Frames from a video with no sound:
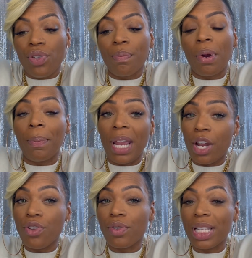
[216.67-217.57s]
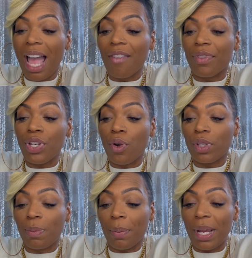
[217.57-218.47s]
prepare. Usually I have the
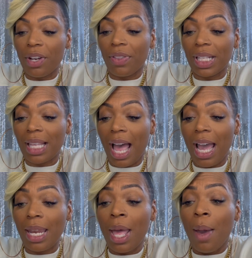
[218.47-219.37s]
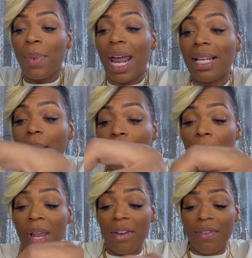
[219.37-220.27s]
notes prepared on the side, but I didn't
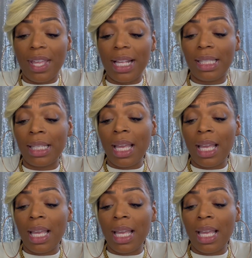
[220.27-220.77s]
prepare for this.